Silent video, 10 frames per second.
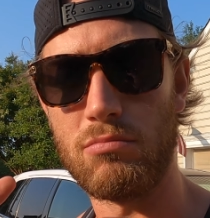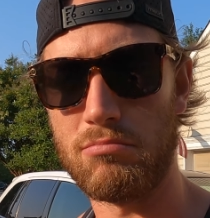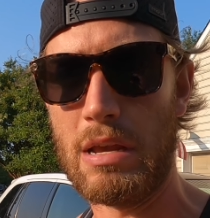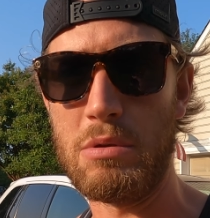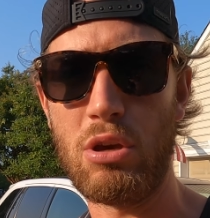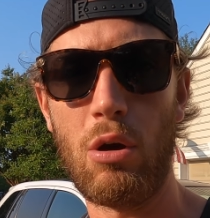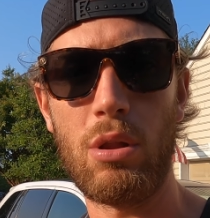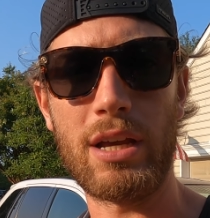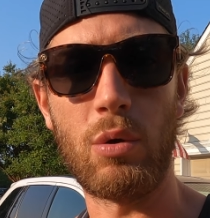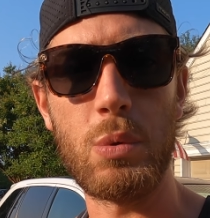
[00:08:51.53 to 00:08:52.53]
maybe go
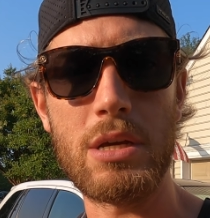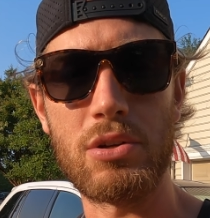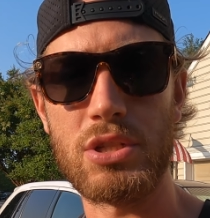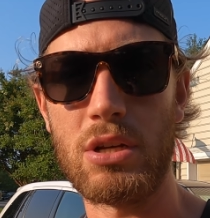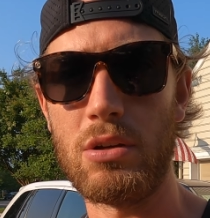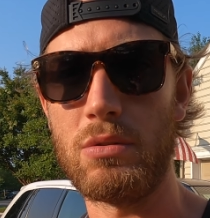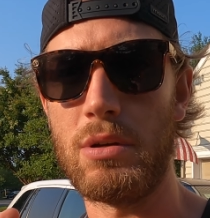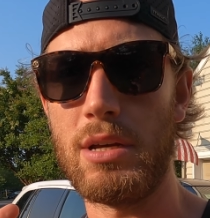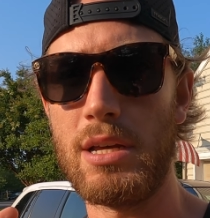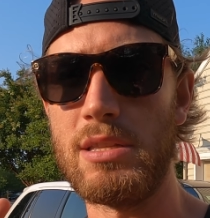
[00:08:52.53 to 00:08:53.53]
like a week or so
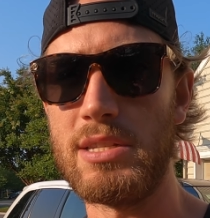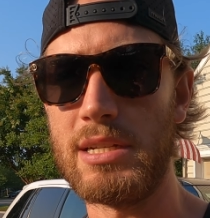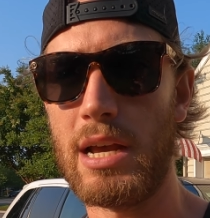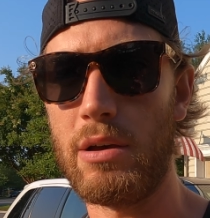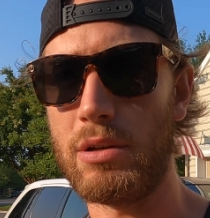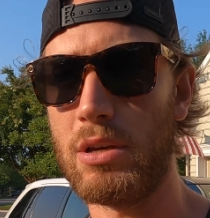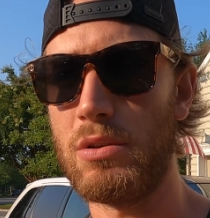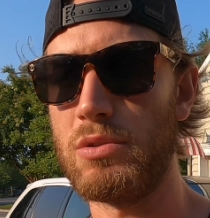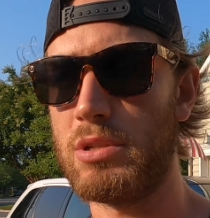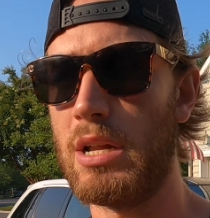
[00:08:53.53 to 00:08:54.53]
and see how it
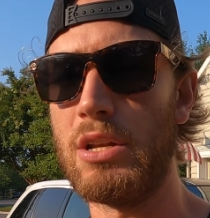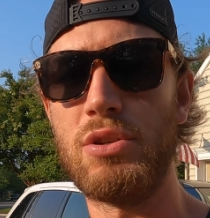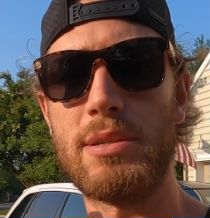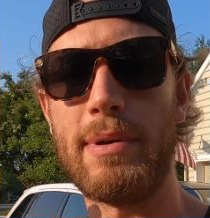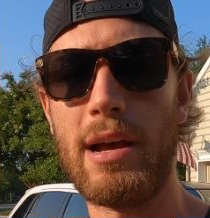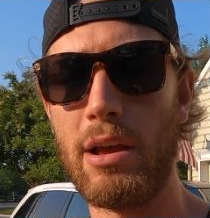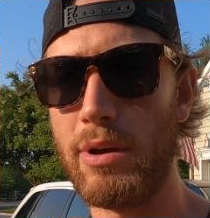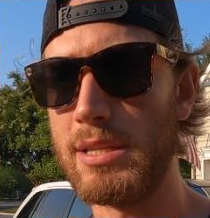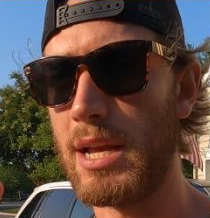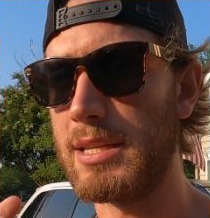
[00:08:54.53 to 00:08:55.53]
goes. Gotta do some
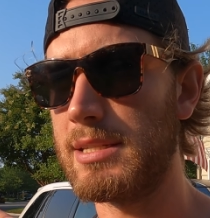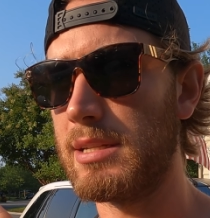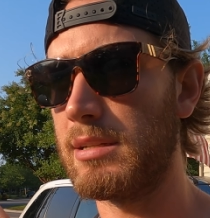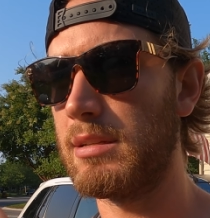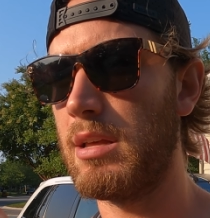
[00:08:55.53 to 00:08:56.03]
highway testing.